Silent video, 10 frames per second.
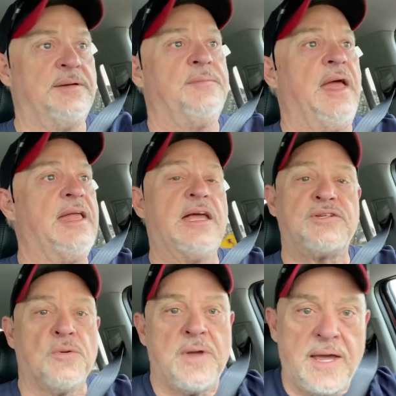And that's
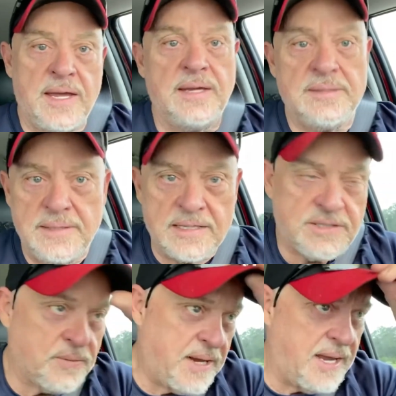okay. That's
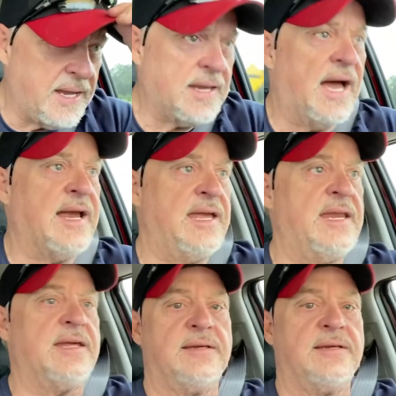okay. I get it.